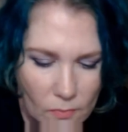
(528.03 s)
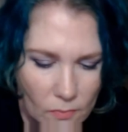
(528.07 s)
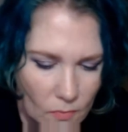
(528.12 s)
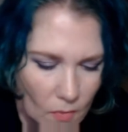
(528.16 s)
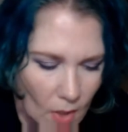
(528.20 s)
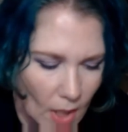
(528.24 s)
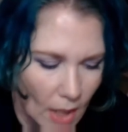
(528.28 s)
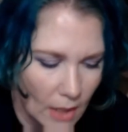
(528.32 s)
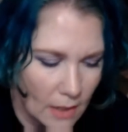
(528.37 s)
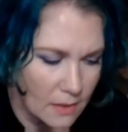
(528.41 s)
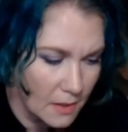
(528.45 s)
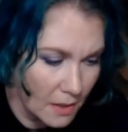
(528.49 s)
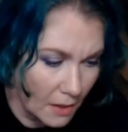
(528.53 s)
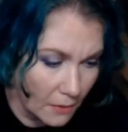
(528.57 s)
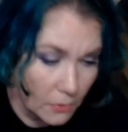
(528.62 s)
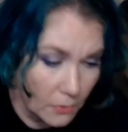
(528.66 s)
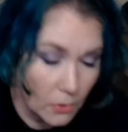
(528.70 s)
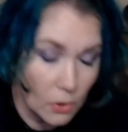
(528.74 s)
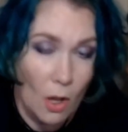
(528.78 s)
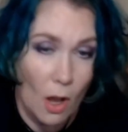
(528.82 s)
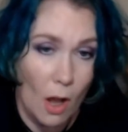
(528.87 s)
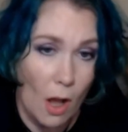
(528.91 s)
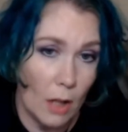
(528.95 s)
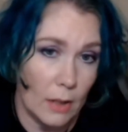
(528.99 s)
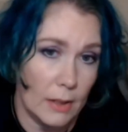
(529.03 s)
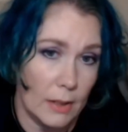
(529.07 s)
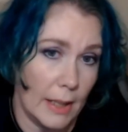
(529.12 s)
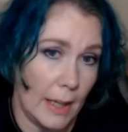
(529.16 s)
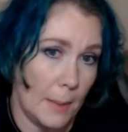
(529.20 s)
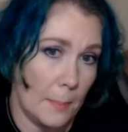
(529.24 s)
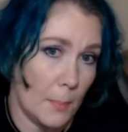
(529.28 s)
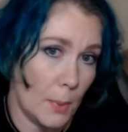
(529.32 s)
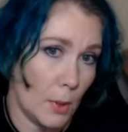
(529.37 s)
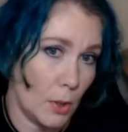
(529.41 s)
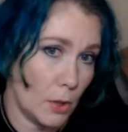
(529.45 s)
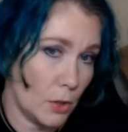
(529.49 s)
Several online
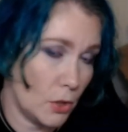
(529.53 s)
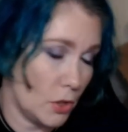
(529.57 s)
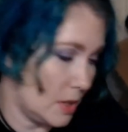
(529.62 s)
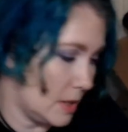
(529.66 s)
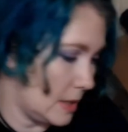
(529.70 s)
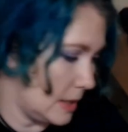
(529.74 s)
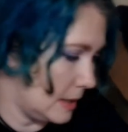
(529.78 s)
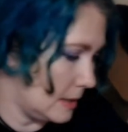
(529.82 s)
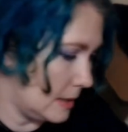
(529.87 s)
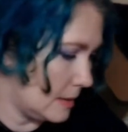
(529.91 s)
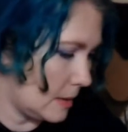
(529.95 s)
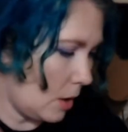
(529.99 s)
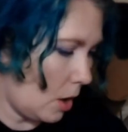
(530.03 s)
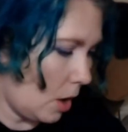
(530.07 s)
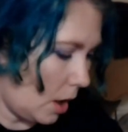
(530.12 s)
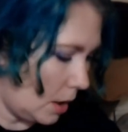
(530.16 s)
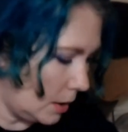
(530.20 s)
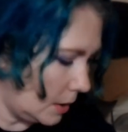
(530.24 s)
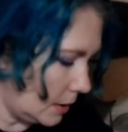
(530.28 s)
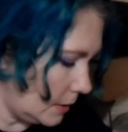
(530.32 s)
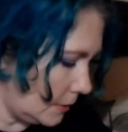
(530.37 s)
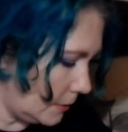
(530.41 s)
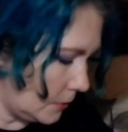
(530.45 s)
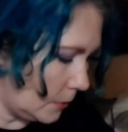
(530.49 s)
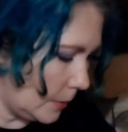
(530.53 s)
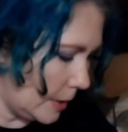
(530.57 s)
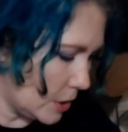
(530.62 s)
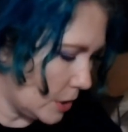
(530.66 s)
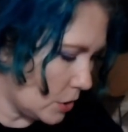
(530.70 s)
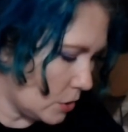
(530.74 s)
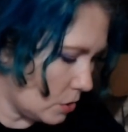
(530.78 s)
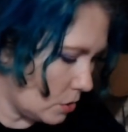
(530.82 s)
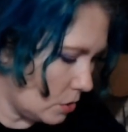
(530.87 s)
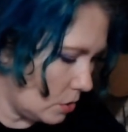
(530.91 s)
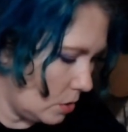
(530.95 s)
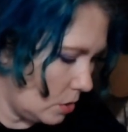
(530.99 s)
purchases, all of
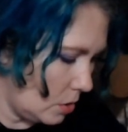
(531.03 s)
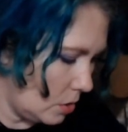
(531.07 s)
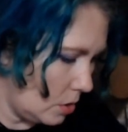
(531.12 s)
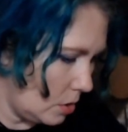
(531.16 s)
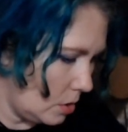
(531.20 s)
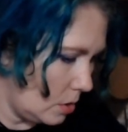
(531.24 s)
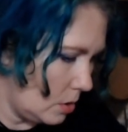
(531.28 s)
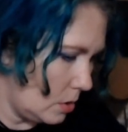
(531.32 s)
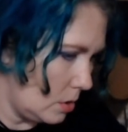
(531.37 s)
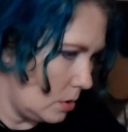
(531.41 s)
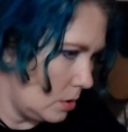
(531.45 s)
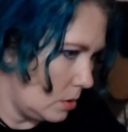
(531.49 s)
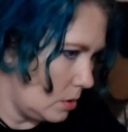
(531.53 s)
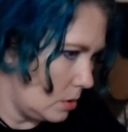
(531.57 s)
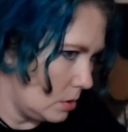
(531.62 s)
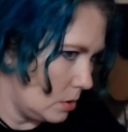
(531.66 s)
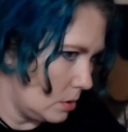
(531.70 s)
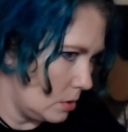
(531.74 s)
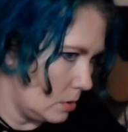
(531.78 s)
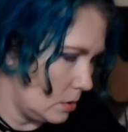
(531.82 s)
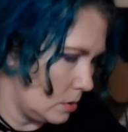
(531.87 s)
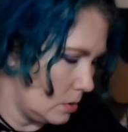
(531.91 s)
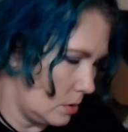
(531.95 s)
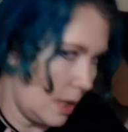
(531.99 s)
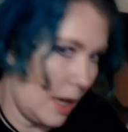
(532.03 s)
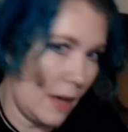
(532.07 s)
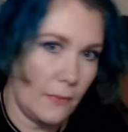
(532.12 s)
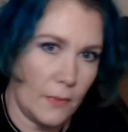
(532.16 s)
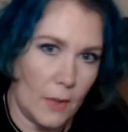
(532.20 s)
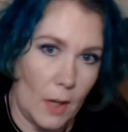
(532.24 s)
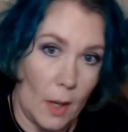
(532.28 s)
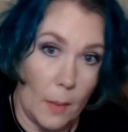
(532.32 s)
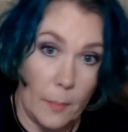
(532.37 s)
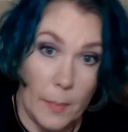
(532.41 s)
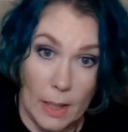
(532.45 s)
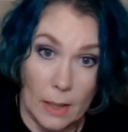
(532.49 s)
which have
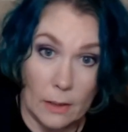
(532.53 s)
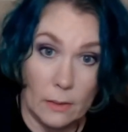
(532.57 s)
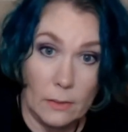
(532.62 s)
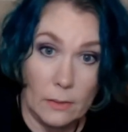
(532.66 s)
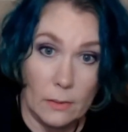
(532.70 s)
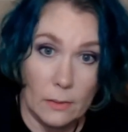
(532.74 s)
come in.